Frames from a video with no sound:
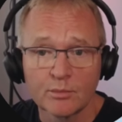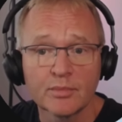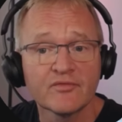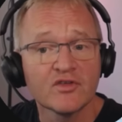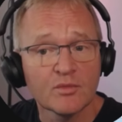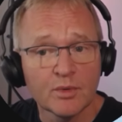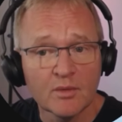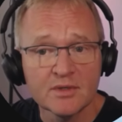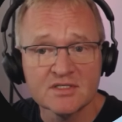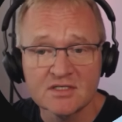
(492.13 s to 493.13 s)
But for the
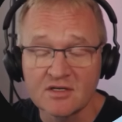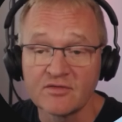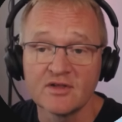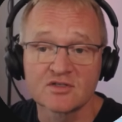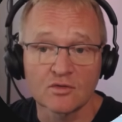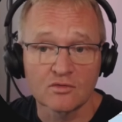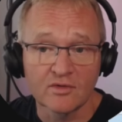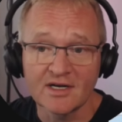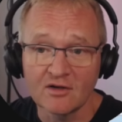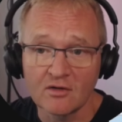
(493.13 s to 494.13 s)
purposes of this
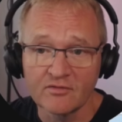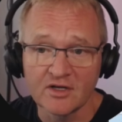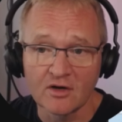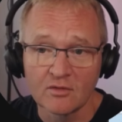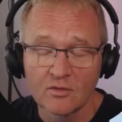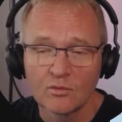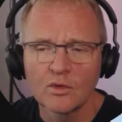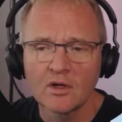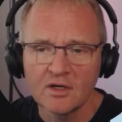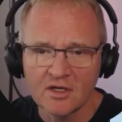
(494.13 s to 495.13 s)
already long video,
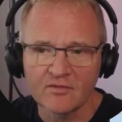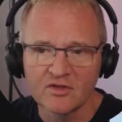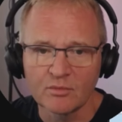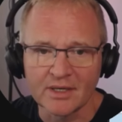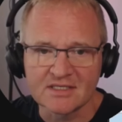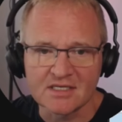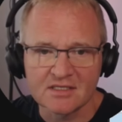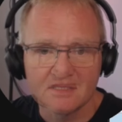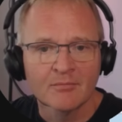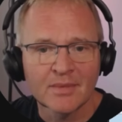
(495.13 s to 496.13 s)
we'll only cover the
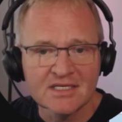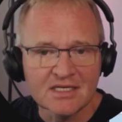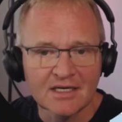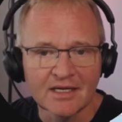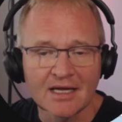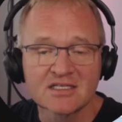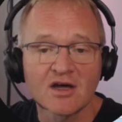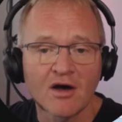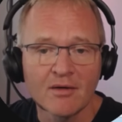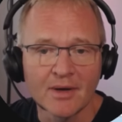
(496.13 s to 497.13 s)
basics. Basically, a
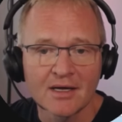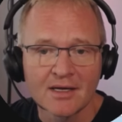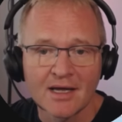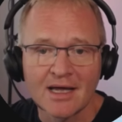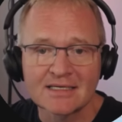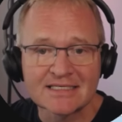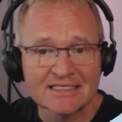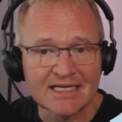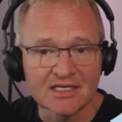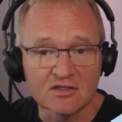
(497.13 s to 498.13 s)
timer has a
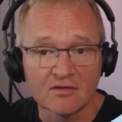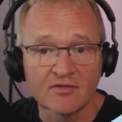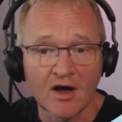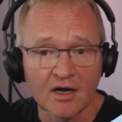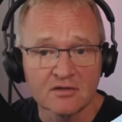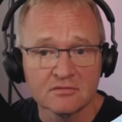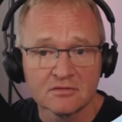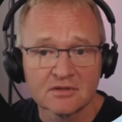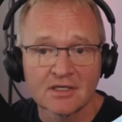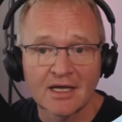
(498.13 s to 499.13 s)
state of idle,
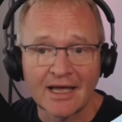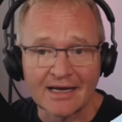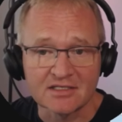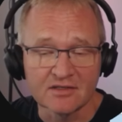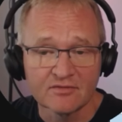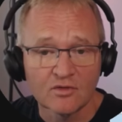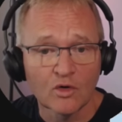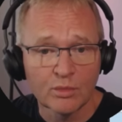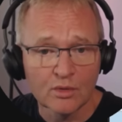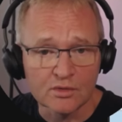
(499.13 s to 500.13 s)
active
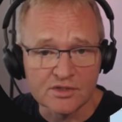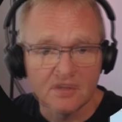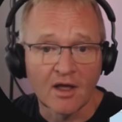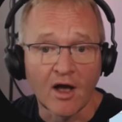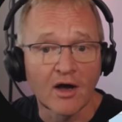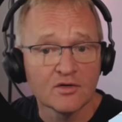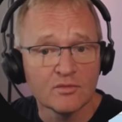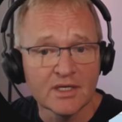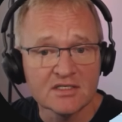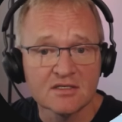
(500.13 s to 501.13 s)
or paused. Idle
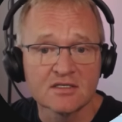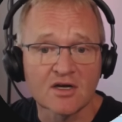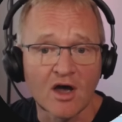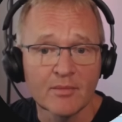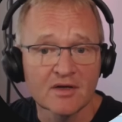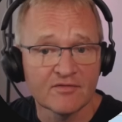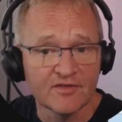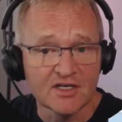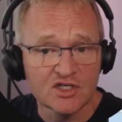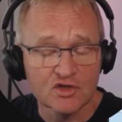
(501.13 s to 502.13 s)
means the timer
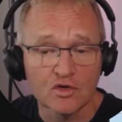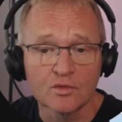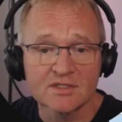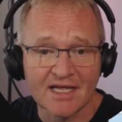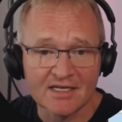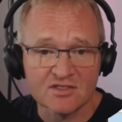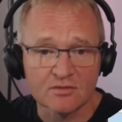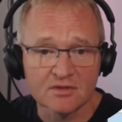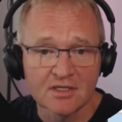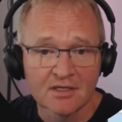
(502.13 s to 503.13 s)
finished or was
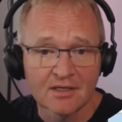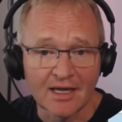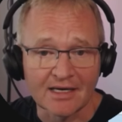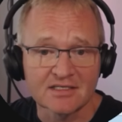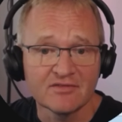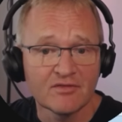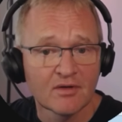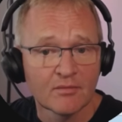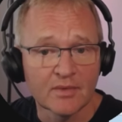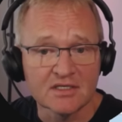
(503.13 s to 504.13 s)
cancelled. Active
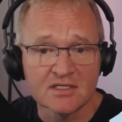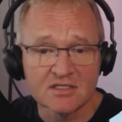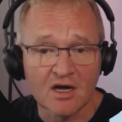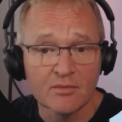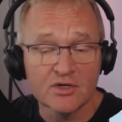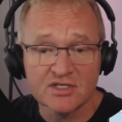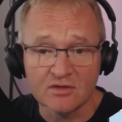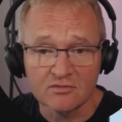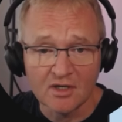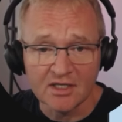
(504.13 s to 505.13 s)
means the timer is
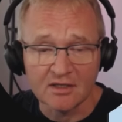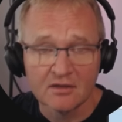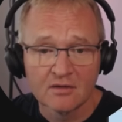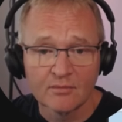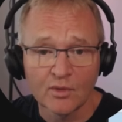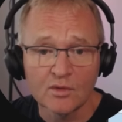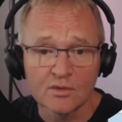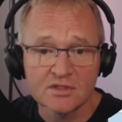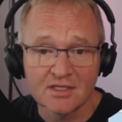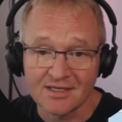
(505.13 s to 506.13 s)
still running.
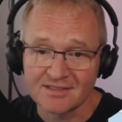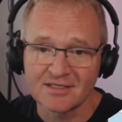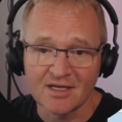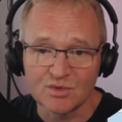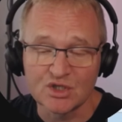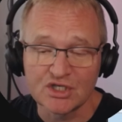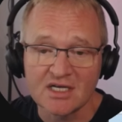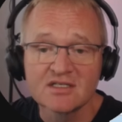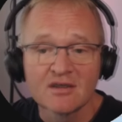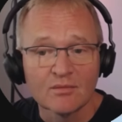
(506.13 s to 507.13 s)
Paused, as the name
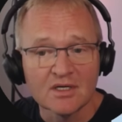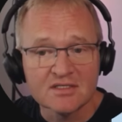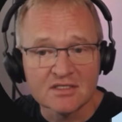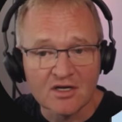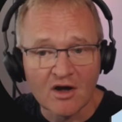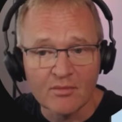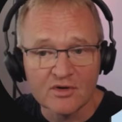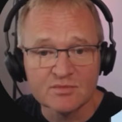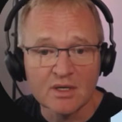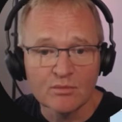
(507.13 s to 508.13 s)
suggests, means the timer
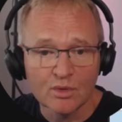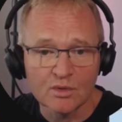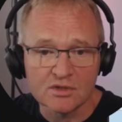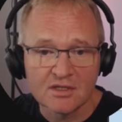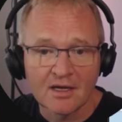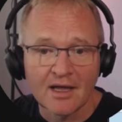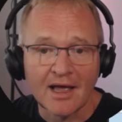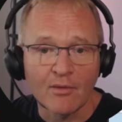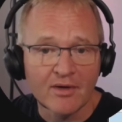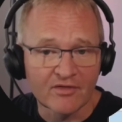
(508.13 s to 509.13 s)
has been paused.
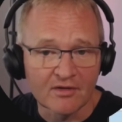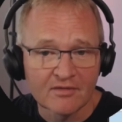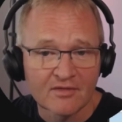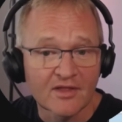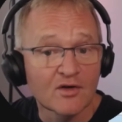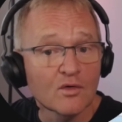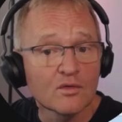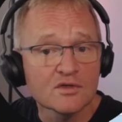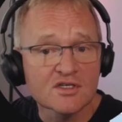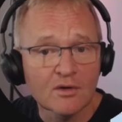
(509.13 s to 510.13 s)
However, they
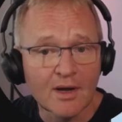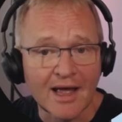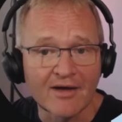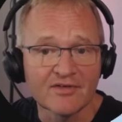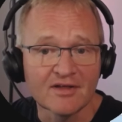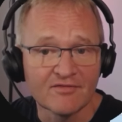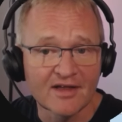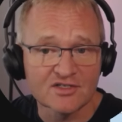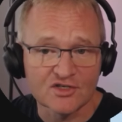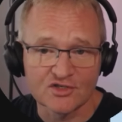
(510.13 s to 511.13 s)
also have
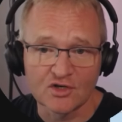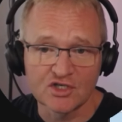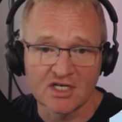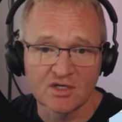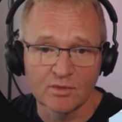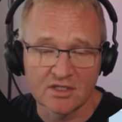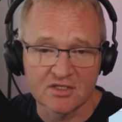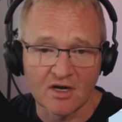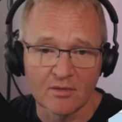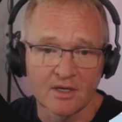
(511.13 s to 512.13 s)
events associated with the
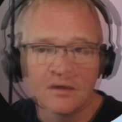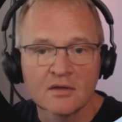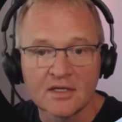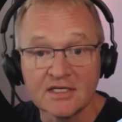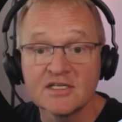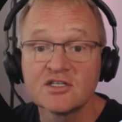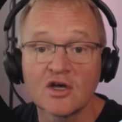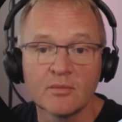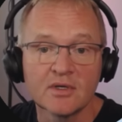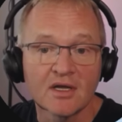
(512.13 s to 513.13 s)
timer. These
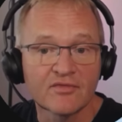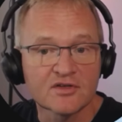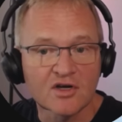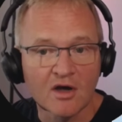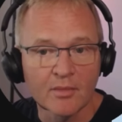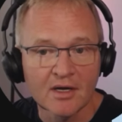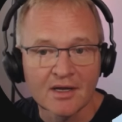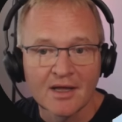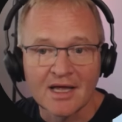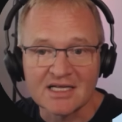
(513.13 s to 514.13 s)
determine if the timer
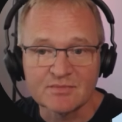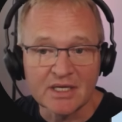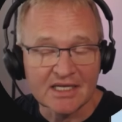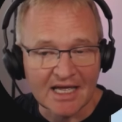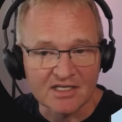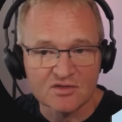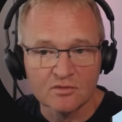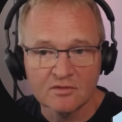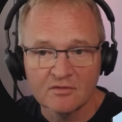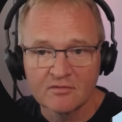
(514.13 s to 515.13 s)
has been
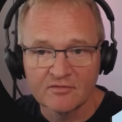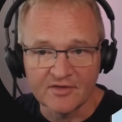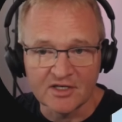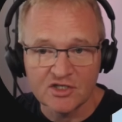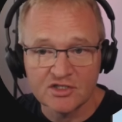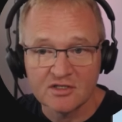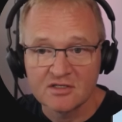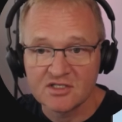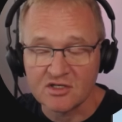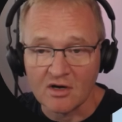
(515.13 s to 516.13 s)
cancelled, finished,
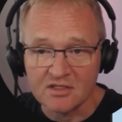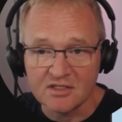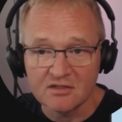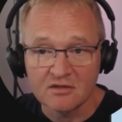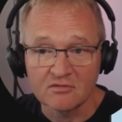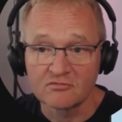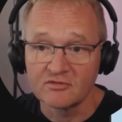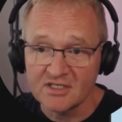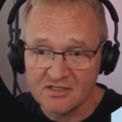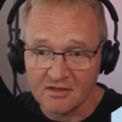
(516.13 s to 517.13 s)
started,
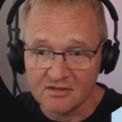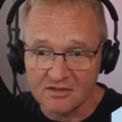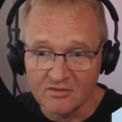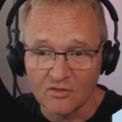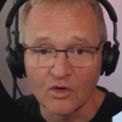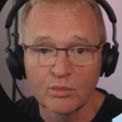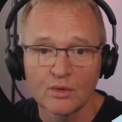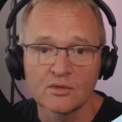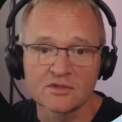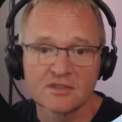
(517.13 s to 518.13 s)
restarted or
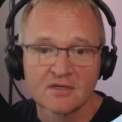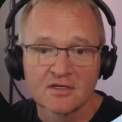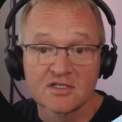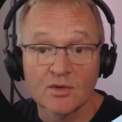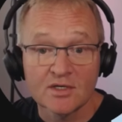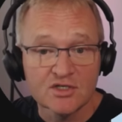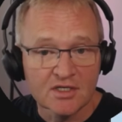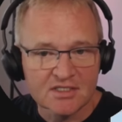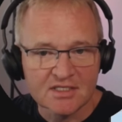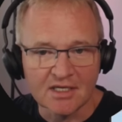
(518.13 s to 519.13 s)
paused. So as you
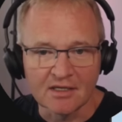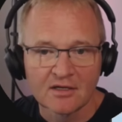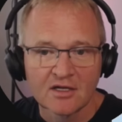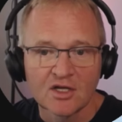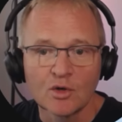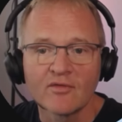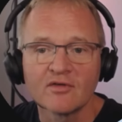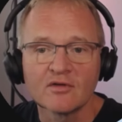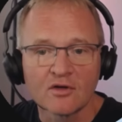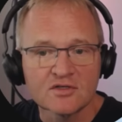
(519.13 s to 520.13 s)
can see, you have a
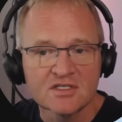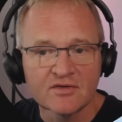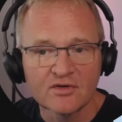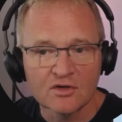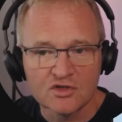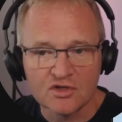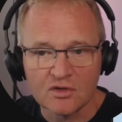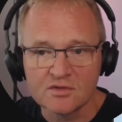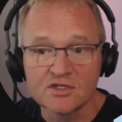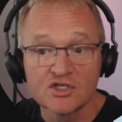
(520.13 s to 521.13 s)
lot of different
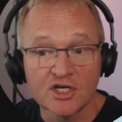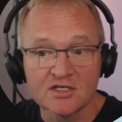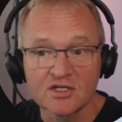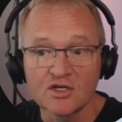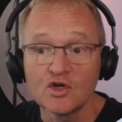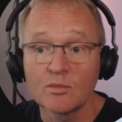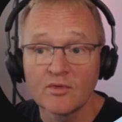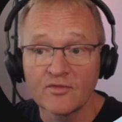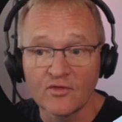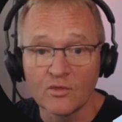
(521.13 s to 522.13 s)
controls and checks that you can
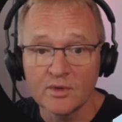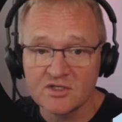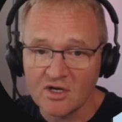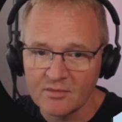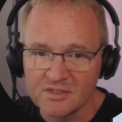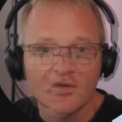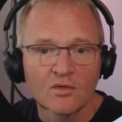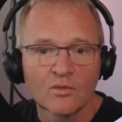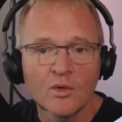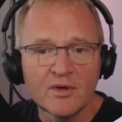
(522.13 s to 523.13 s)
perform with timers.
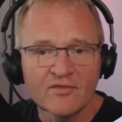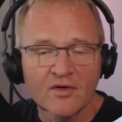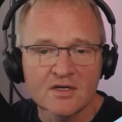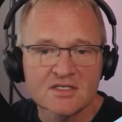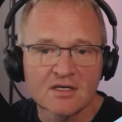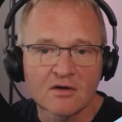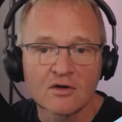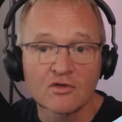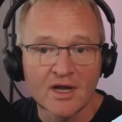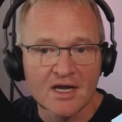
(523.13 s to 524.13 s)
We'll be focusing on
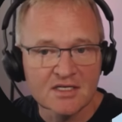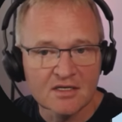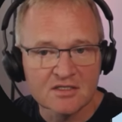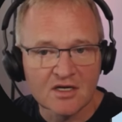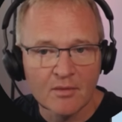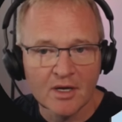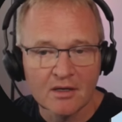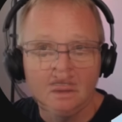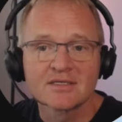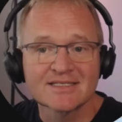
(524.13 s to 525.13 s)
creating a timer,
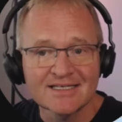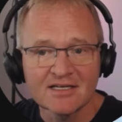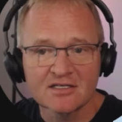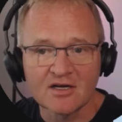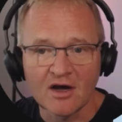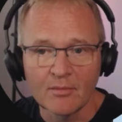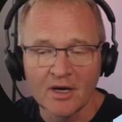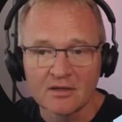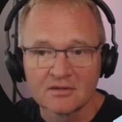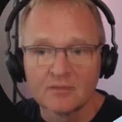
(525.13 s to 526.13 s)
setting a
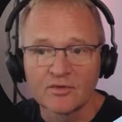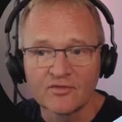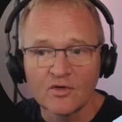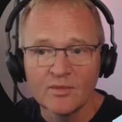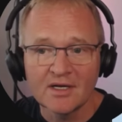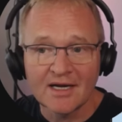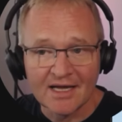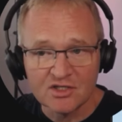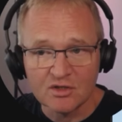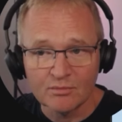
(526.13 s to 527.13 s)
timer, performing an
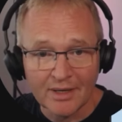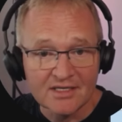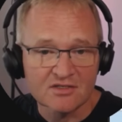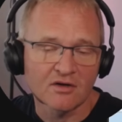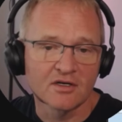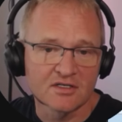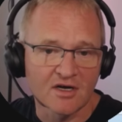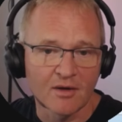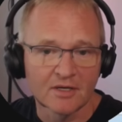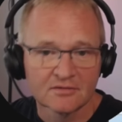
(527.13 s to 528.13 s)
action based on a
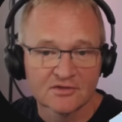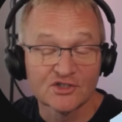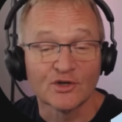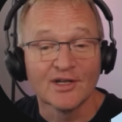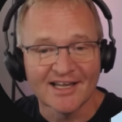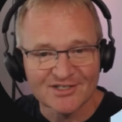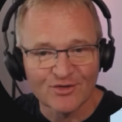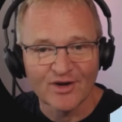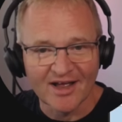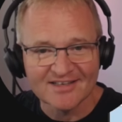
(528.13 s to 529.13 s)
timer. So let's
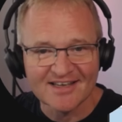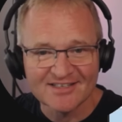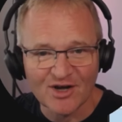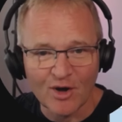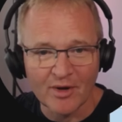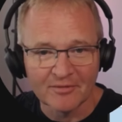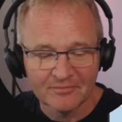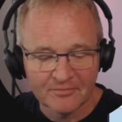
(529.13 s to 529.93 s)
create a timer.